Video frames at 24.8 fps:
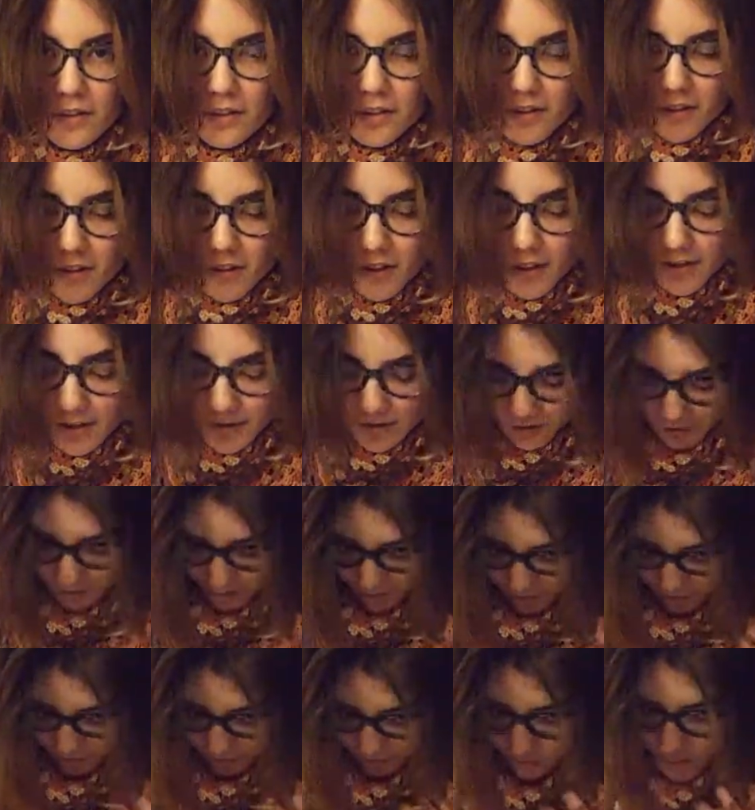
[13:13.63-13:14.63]
Like,
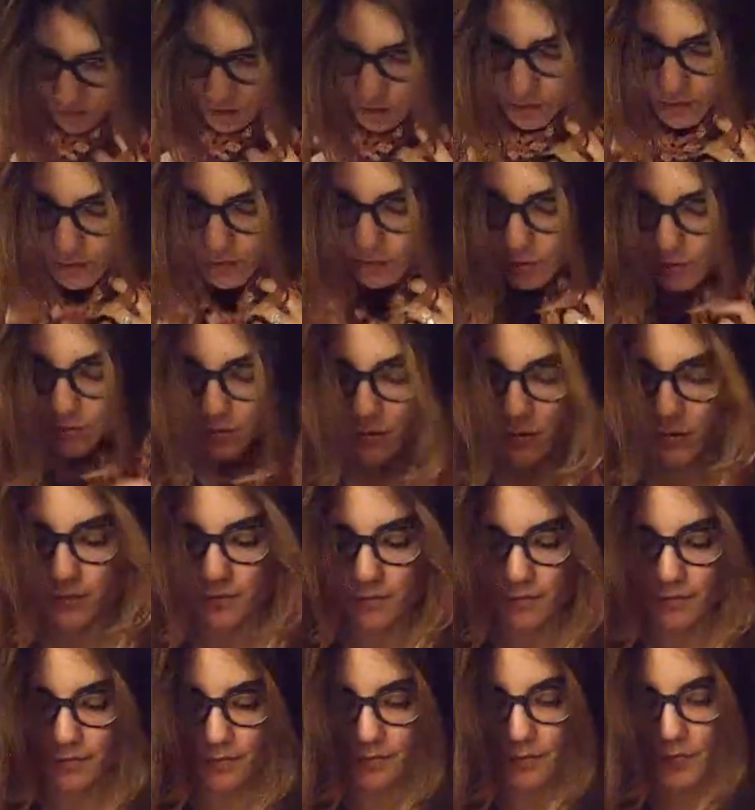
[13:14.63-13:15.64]
I don't know.
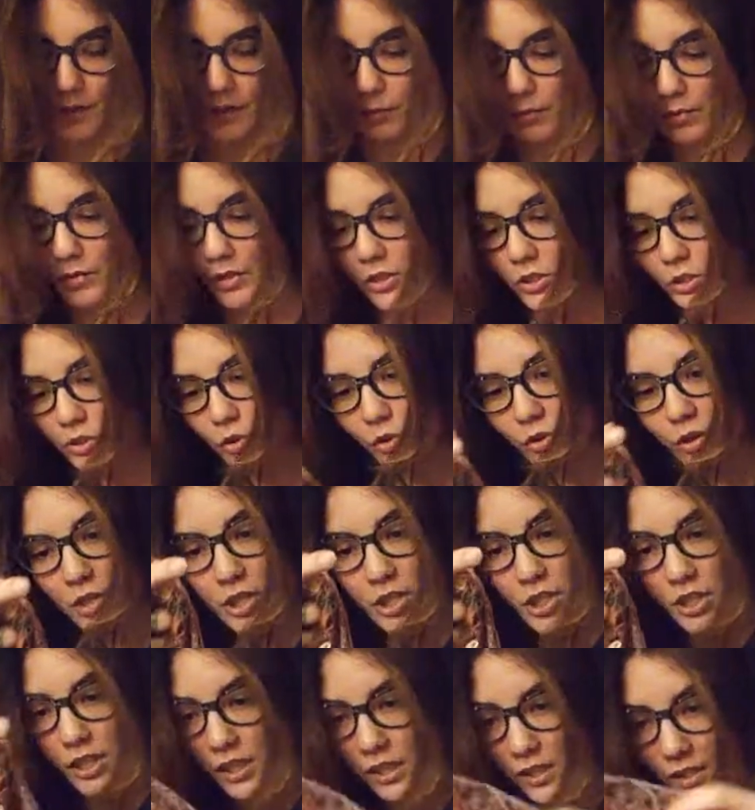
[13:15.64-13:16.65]
But it's
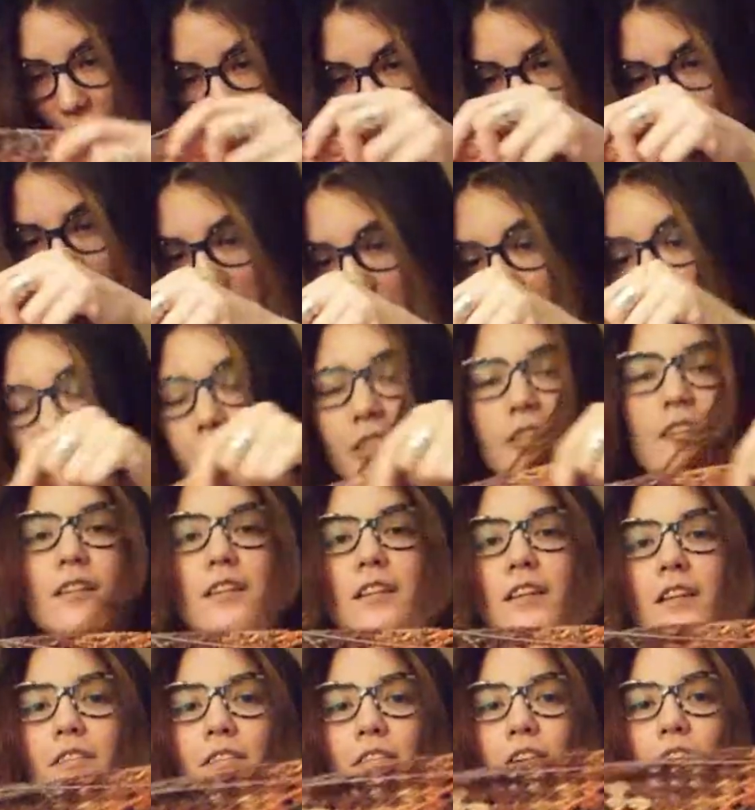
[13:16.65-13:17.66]
gorgeous.
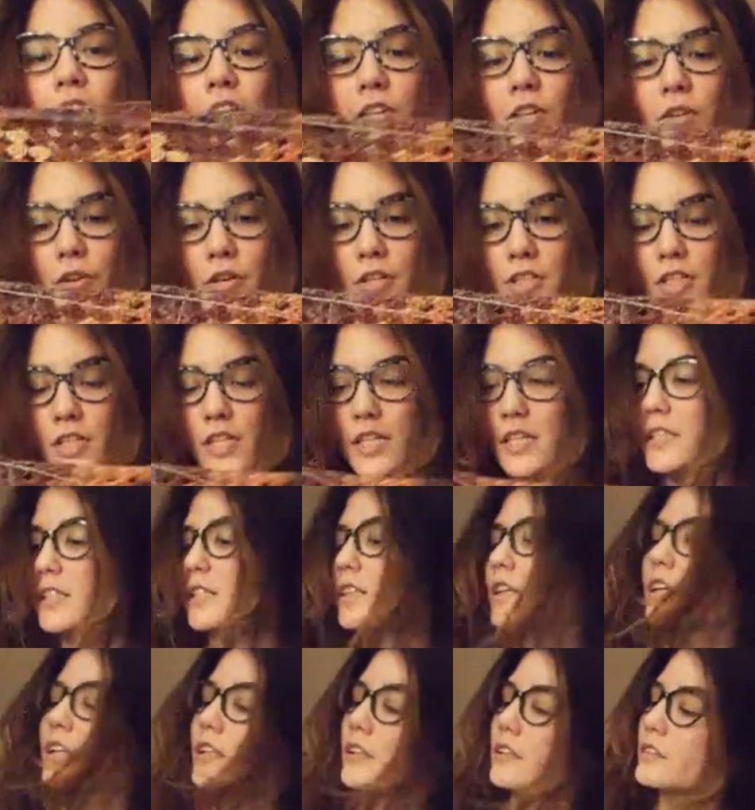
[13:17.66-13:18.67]
Very gorgeous.
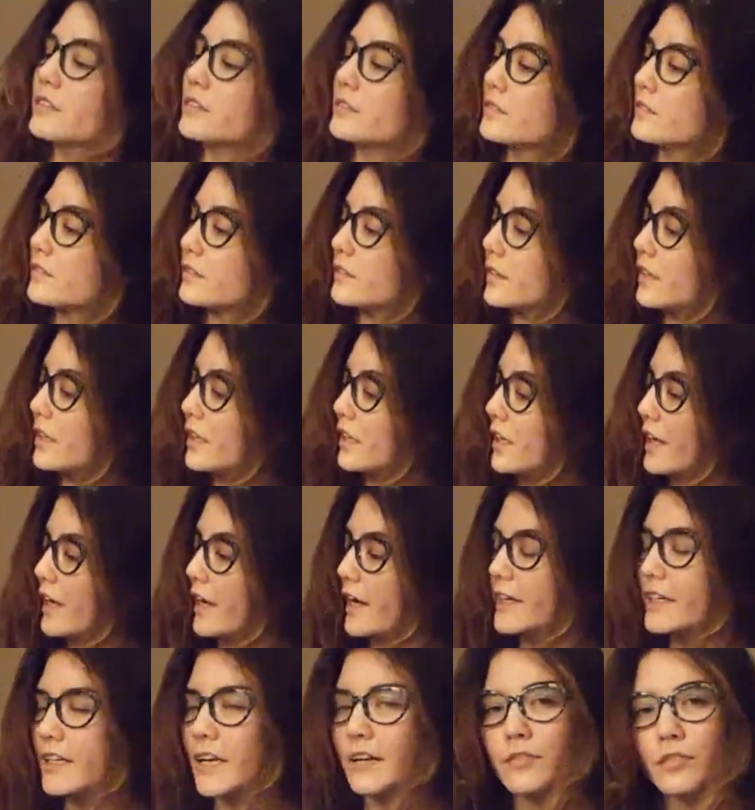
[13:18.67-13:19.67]
And
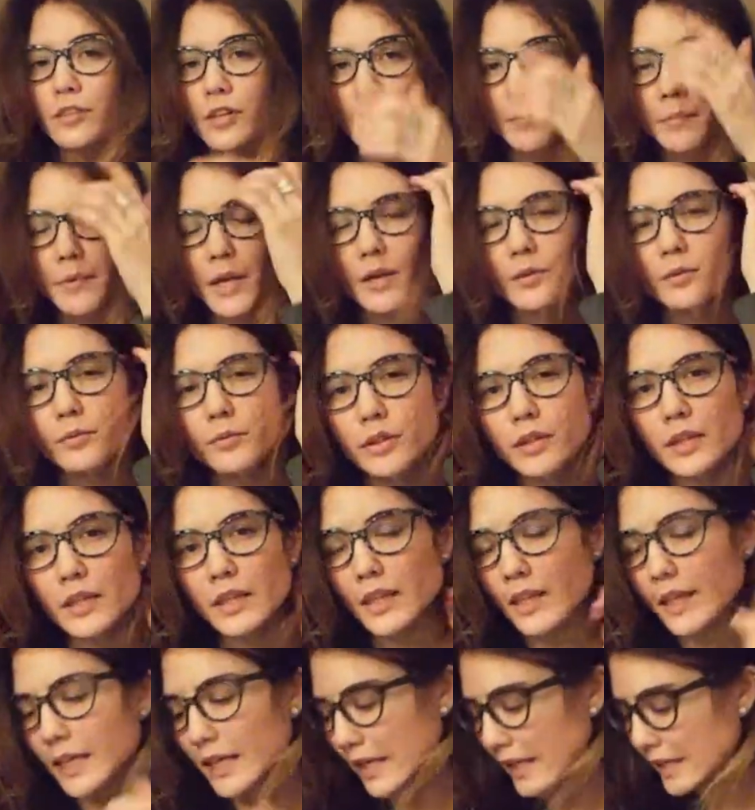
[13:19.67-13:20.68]
I'm not really,
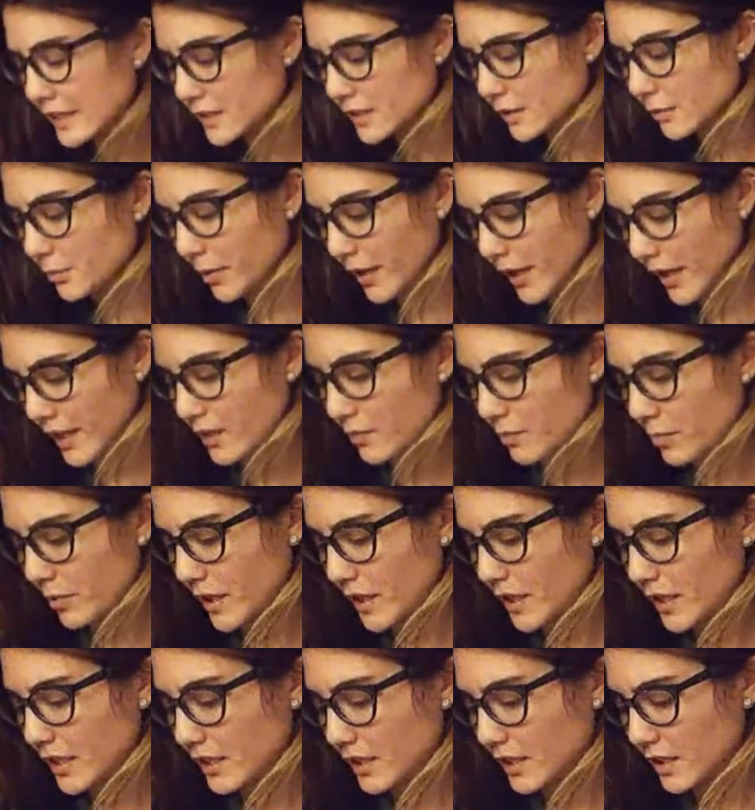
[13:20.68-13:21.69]
like, into pink
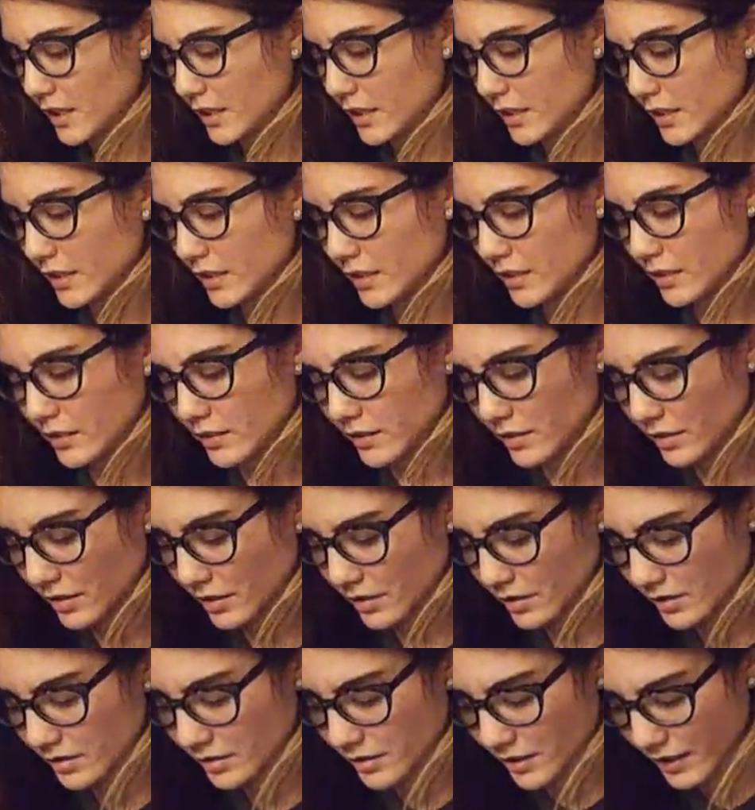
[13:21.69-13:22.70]

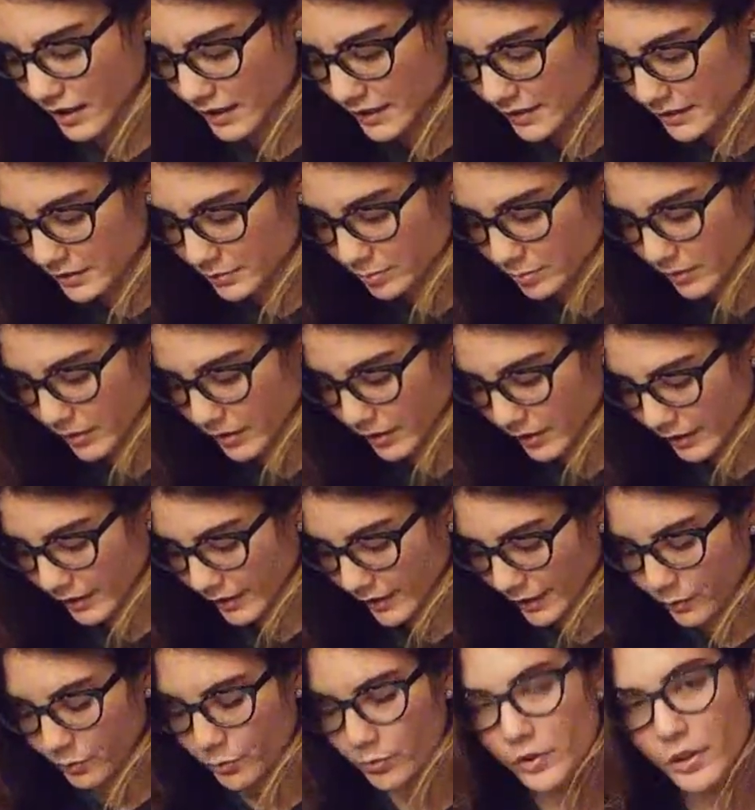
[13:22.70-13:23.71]
things, but, like,
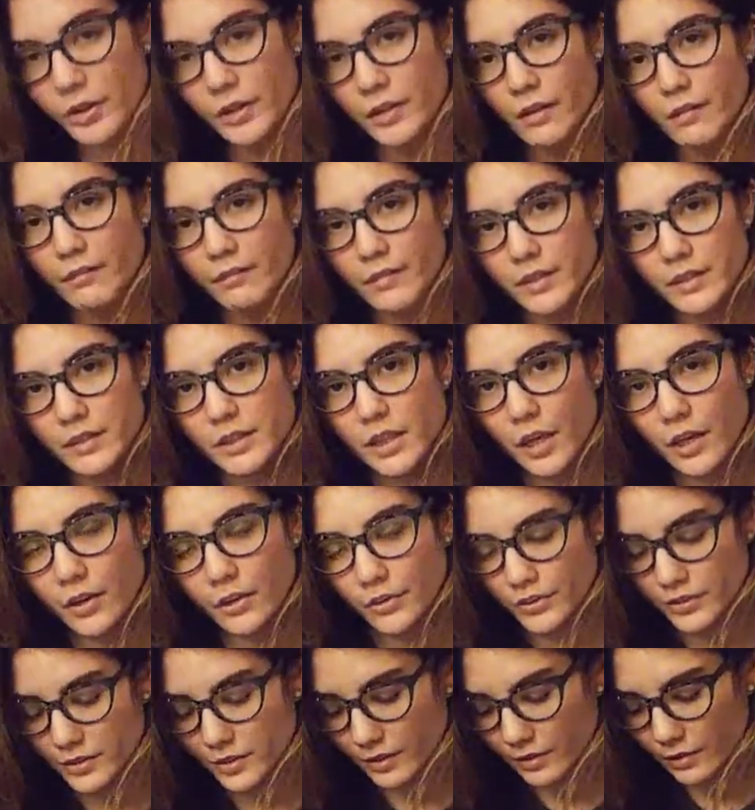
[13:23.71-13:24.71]
I really love these
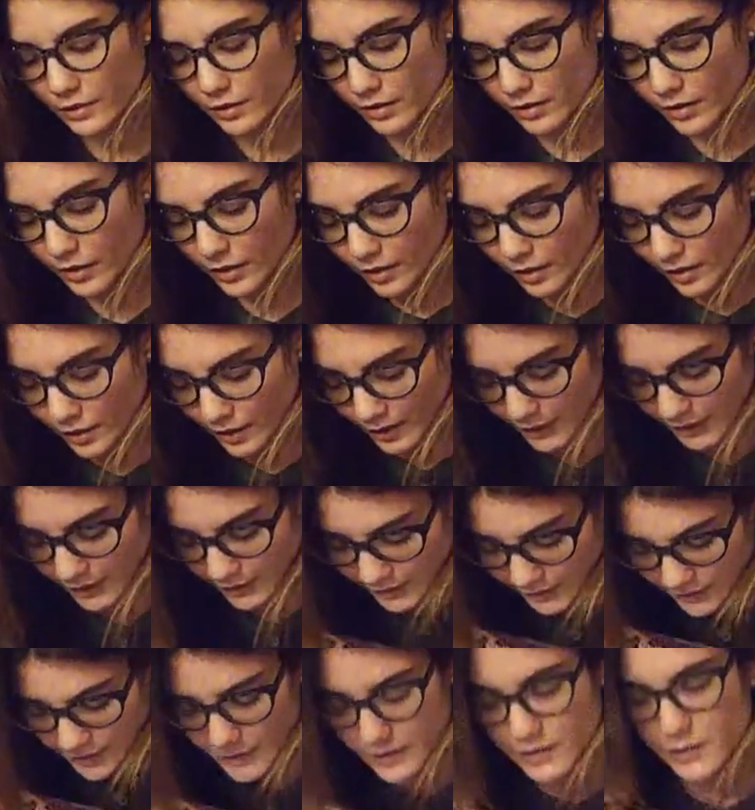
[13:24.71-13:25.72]
colors, and I
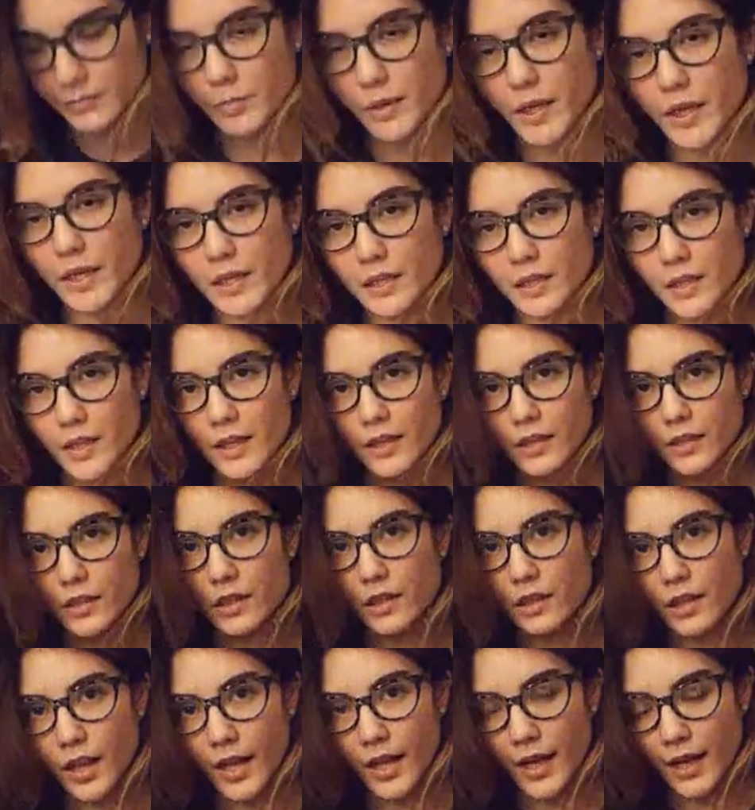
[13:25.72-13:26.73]
like this pink a
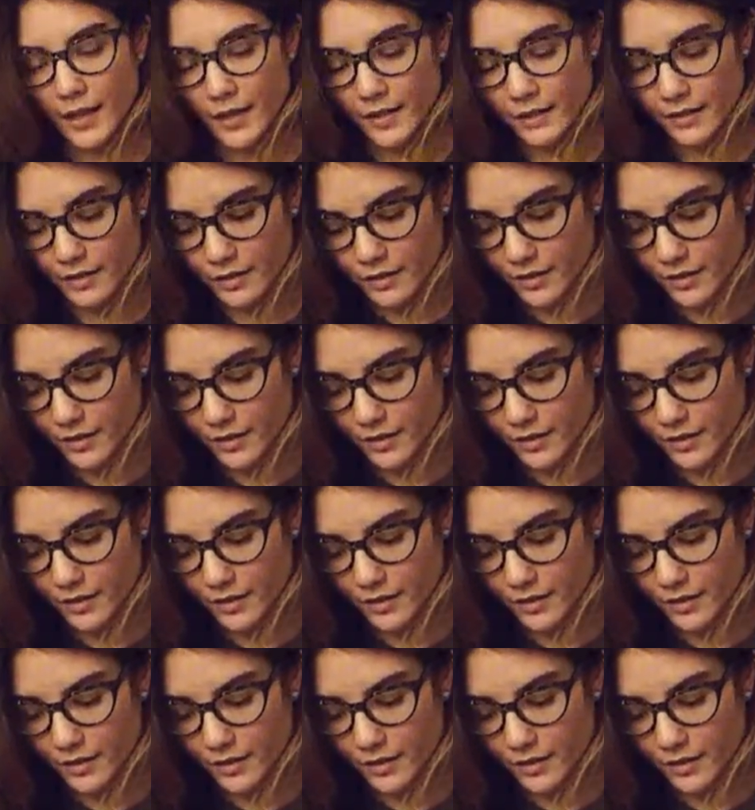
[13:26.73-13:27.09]
lot.